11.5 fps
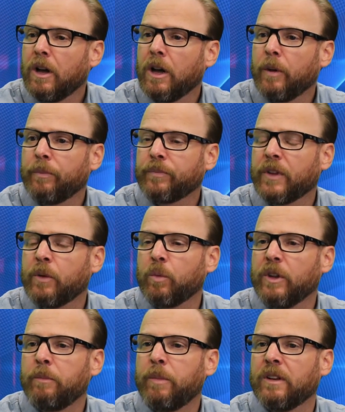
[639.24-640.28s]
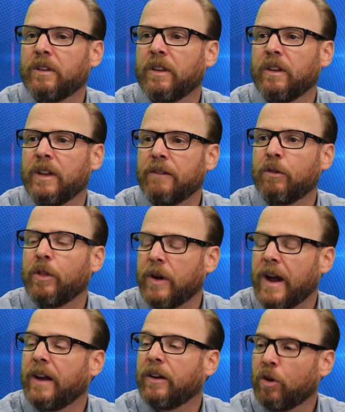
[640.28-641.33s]
Um, it really depends on the level
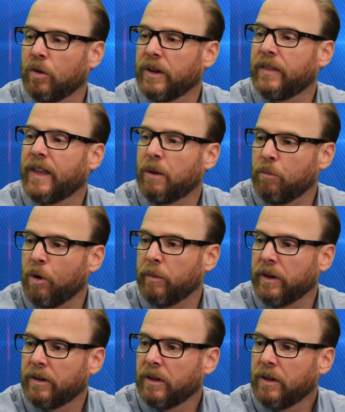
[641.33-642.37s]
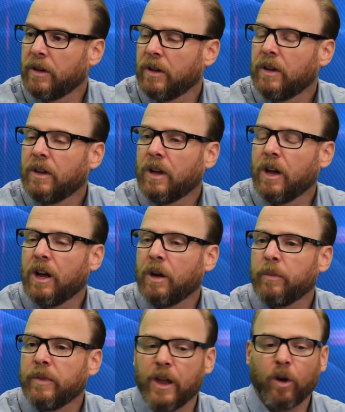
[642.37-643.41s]
they're at currently at that moment. Uh-huh.
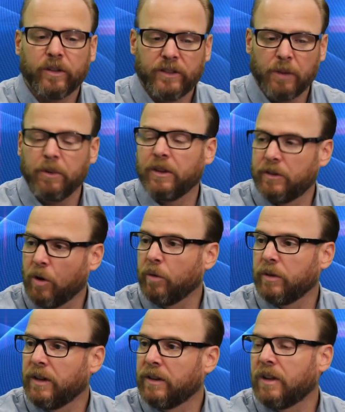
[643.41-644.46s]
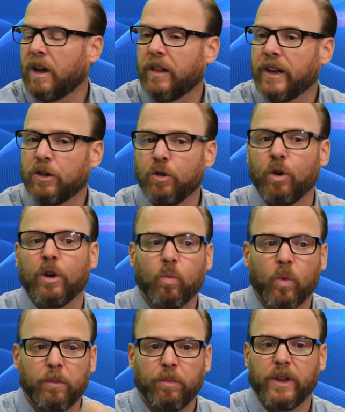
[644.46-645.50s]
Um, they are stepping stones. It's not like you go to
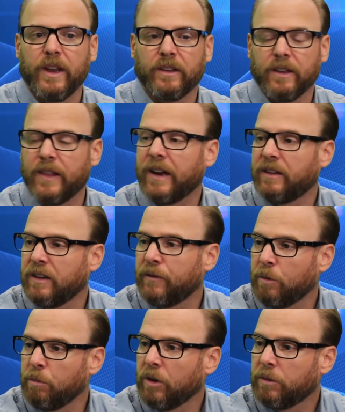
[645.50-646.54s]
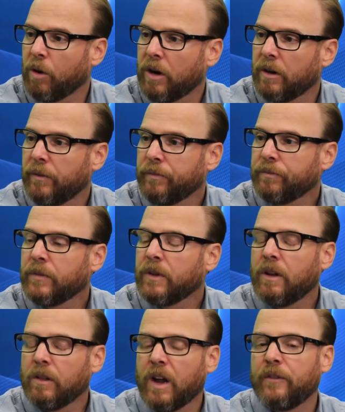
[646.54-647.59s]
one place and that's it for the most part.
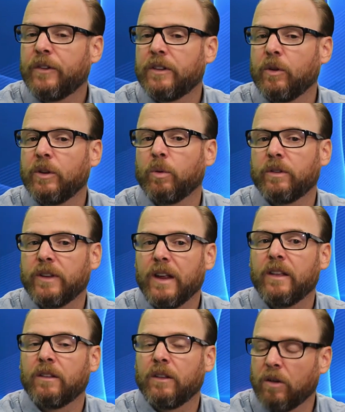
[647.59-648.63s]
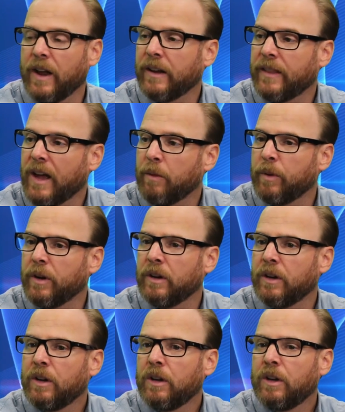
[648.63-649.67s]
Uh-huh. A lot of facilities will say that they're like that,
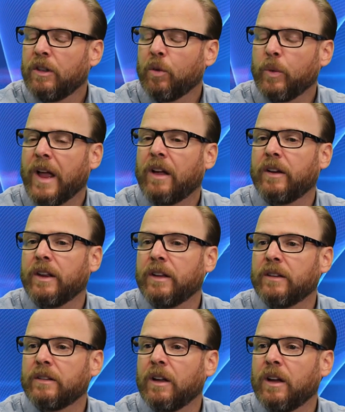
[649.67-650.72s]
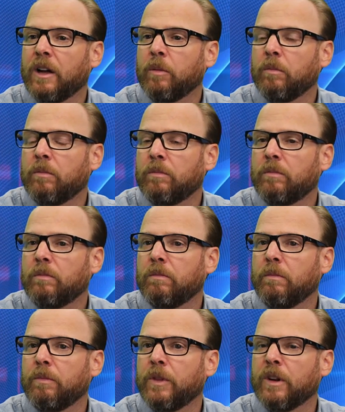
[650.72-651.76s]
but the reality is um,
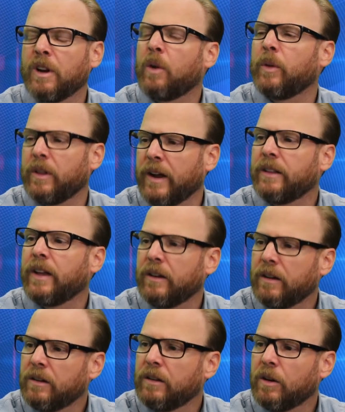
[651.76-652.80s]
they're not really like that.